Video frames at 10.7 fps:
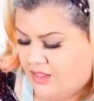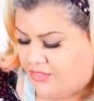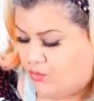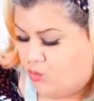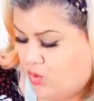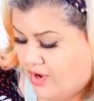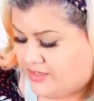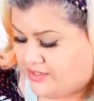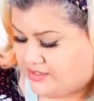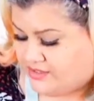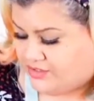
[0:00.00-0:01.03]
The
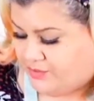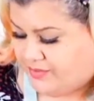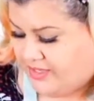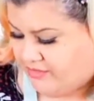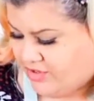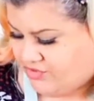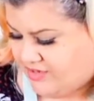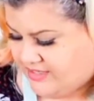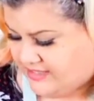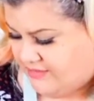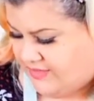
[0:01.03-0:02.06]
worst superhero
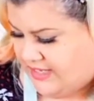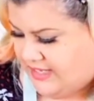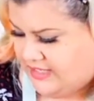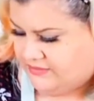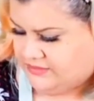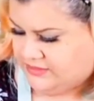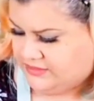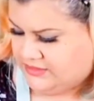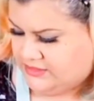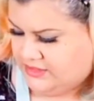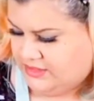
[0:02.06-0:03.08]
trait to ever have.
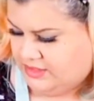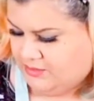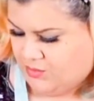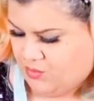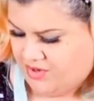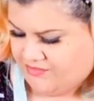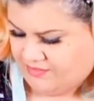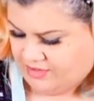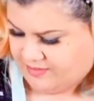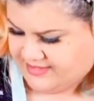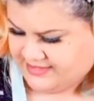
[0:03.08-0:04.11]
It'd be wonderful
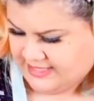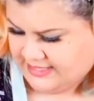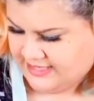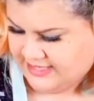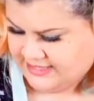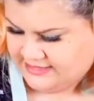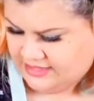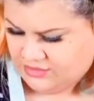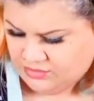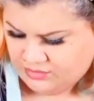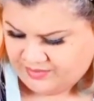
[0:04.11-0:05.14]
I could be
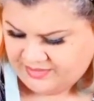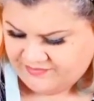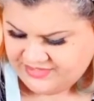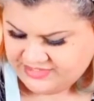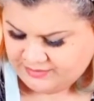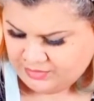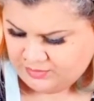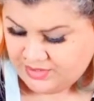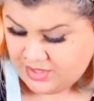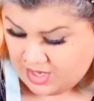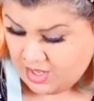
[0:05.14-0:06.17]
telekinetic or be invisible,
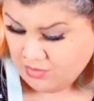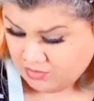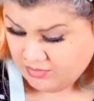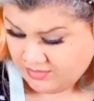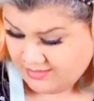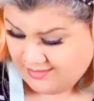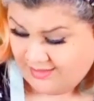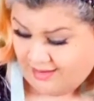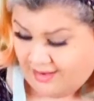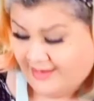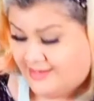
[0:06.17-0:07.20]
but no.
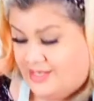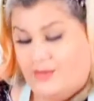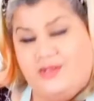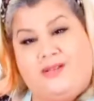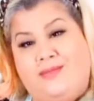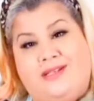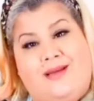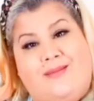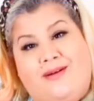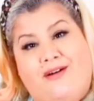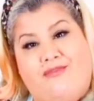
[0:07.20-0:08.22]
I can tell when something's out
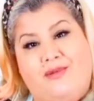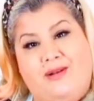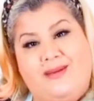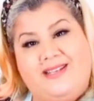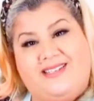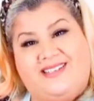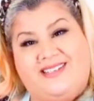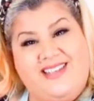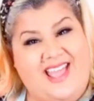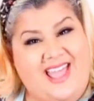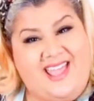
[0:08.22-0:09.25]
by 1/2 millimetre.
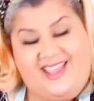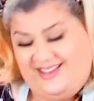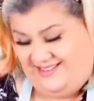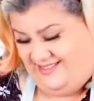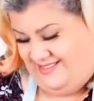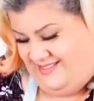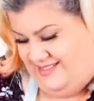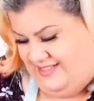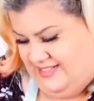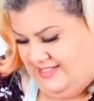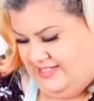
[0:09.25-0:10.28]
Yay!
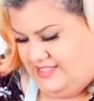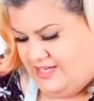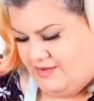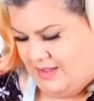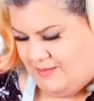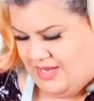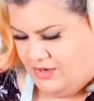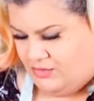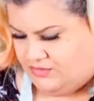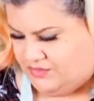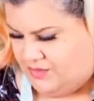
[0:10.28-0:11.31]
Don't get many
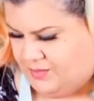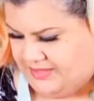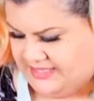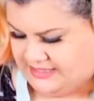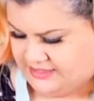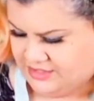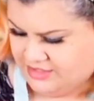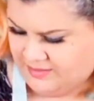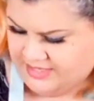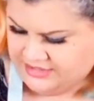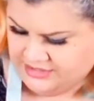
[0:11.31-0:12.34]
calls from the police, as you can
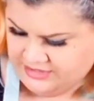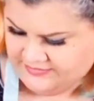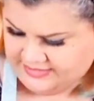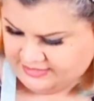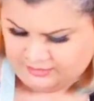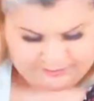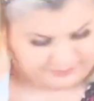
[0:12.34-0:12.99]
imagine, for help.